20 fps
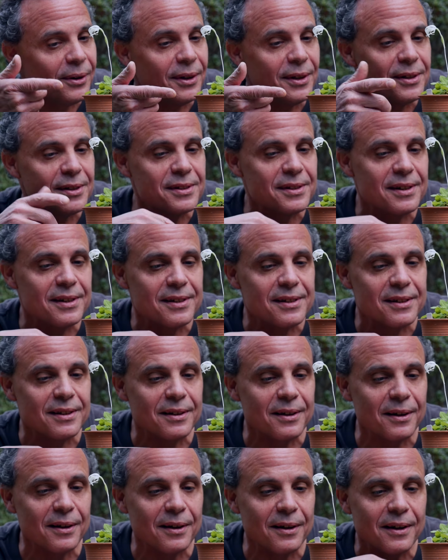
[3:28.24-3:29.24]
is this
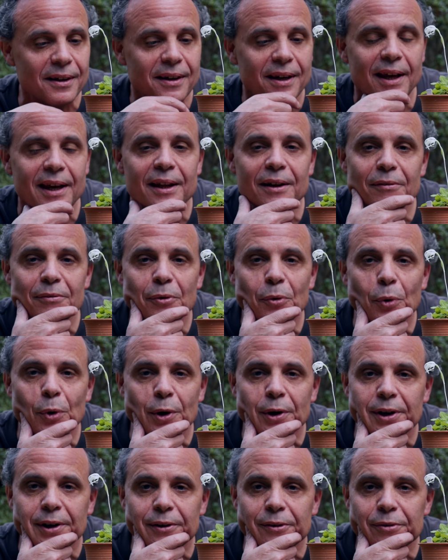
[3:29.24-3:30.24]
little native
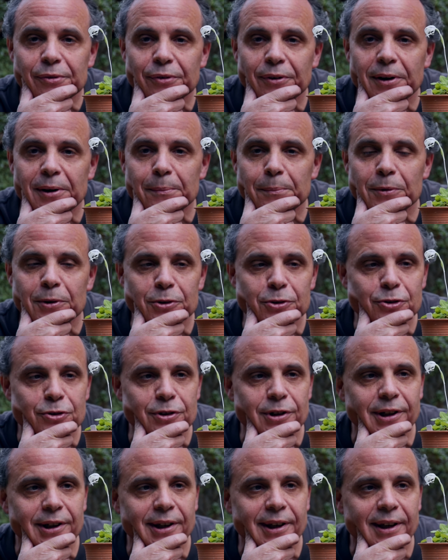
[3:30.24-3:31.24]
orchid from
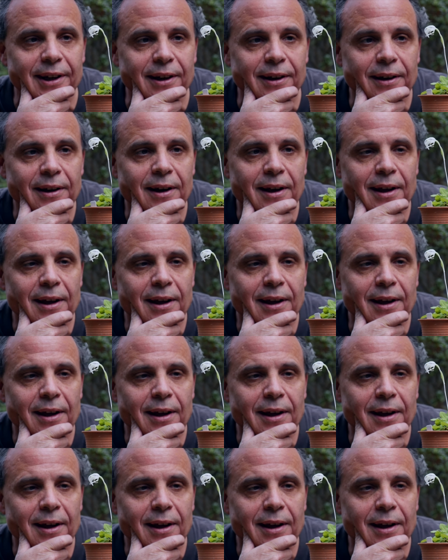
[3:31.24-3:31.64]
Australia.